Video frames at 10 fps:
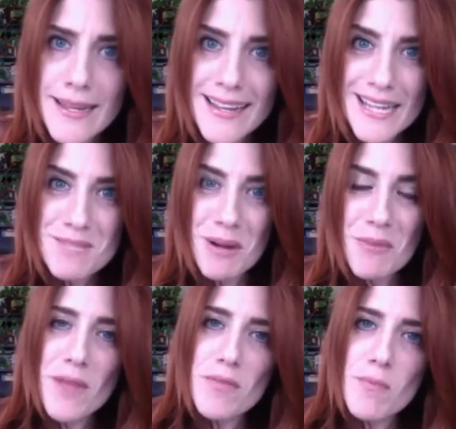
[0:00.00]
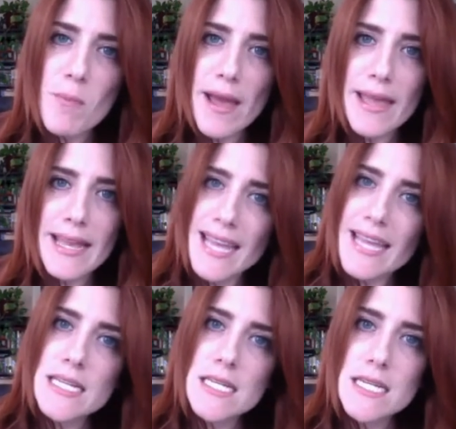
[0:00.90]
It's about what my
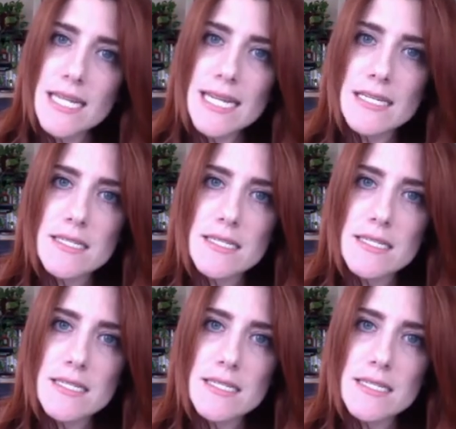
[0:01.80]
client needs